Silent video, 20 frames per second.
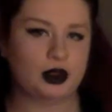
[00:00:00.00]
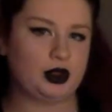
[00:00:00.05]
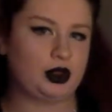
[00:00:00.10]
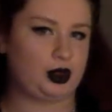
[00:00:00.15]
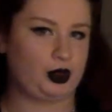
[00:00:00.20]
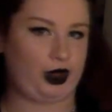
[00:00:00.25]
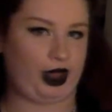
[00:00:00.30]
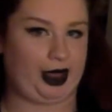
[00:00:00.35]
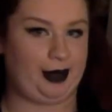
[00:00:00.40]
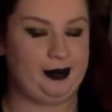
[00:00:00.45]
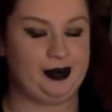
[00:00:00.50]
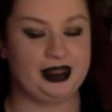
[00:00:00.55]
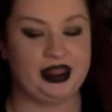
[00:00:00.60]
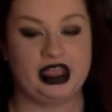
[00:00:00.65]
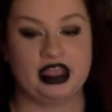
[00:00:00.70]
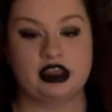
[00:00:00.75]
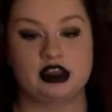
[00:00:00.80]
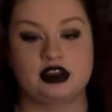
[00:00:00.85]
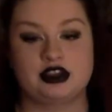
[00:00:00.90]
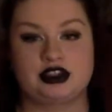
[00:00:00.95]
Okay.
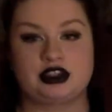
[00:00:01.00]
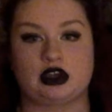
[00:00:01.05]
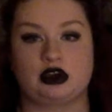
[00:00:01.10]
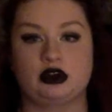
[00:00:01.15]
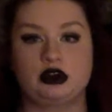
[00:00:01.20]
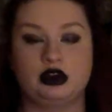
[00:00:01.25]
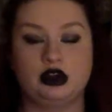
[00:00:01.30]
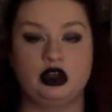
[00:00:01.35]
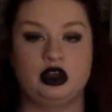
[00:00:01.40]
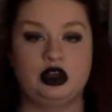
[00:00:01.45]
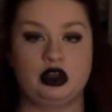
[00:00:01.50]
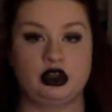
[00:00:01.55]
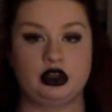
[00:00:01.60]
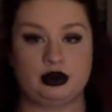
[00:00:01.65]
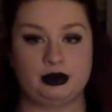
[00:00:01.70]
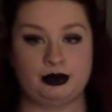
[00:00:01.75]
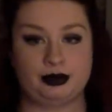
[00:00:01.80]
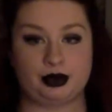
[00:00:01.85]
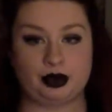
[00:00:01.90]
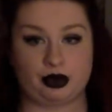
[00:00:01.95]
So,
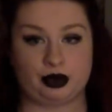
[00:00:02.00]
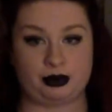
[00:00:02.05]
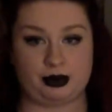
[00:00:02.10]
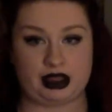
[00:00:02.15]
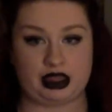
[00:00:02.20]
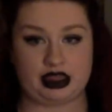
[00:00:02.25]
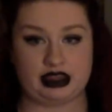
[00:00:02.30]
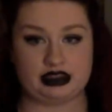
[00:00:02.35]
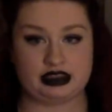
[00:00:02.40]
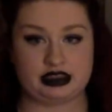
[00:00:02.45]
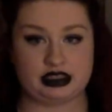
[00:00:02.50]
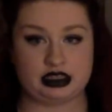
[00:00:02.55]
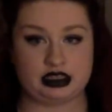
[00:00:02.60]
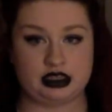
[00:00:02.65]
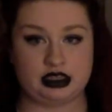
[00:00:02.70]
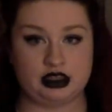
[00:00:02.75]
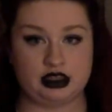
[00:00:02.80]
permit